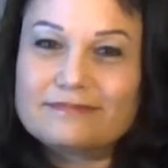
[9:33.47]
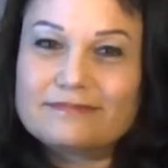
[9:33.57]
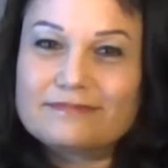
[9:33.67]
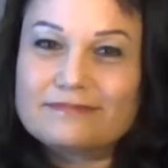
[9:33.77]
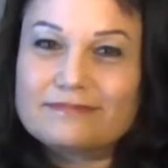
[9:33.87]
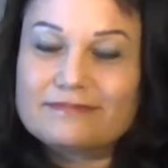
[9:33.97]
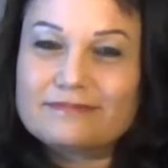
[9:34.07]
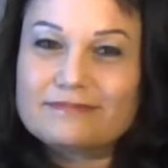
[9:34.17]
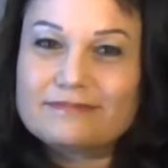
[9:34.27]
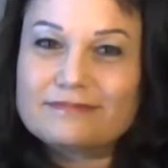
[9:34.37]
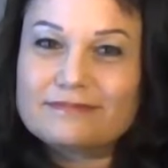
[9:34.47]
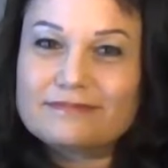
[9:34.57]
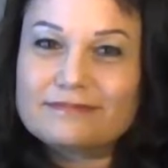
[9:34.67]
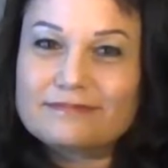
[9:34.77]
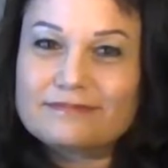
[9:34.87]

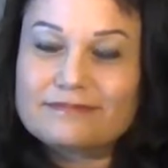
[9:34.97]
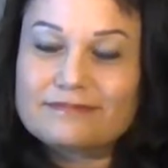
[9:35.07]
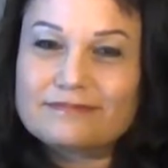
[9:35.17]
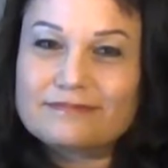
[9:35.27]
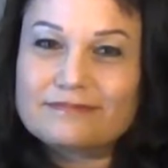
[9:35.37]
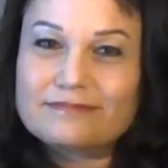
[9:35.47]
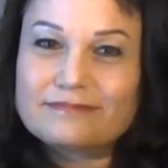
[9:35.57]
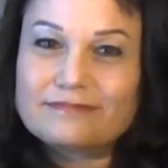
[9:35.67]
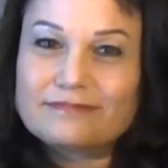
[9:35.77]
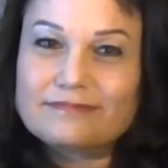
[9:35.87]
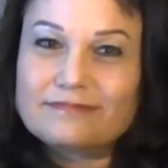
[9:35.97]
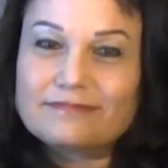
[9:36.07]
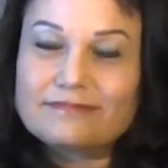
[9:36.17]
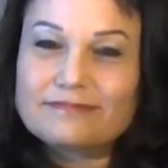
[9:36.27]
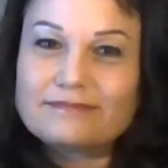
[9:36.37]

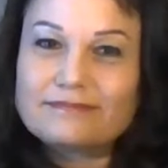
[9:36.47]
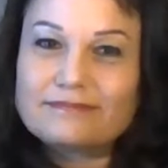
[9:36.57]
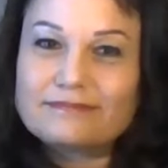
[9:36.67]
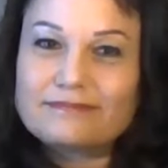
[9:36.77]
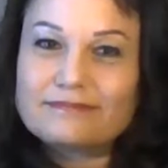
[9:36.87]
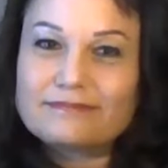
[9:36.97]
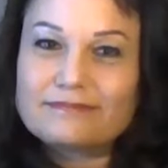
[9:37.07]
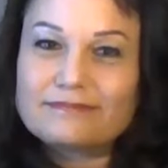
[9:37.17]
(silent)